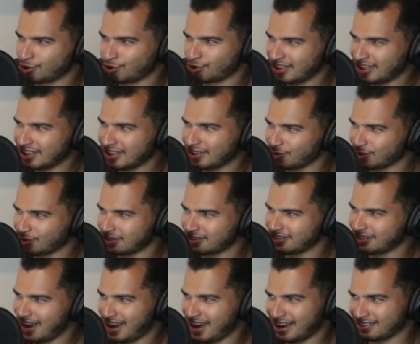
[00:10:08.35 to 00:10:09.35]
think
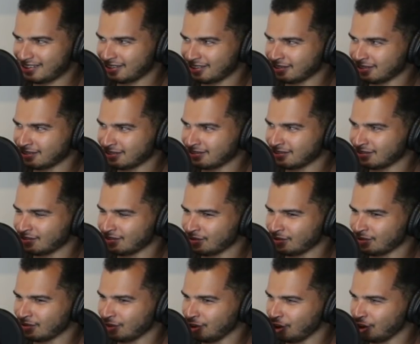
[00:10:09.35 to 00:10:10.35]
would not
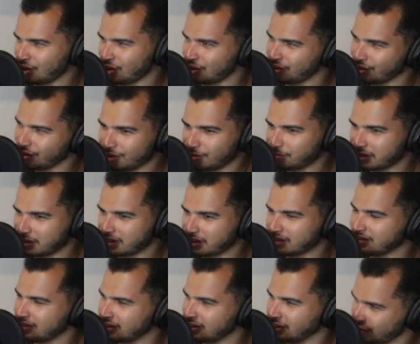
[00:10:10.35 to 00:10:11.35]
look good, but
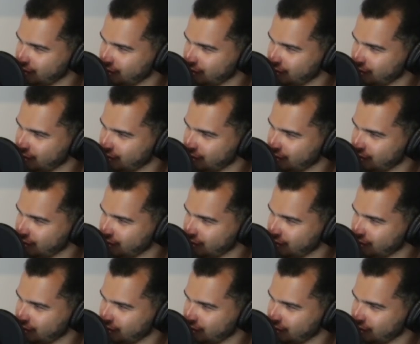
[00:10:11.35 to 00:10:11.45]
it looked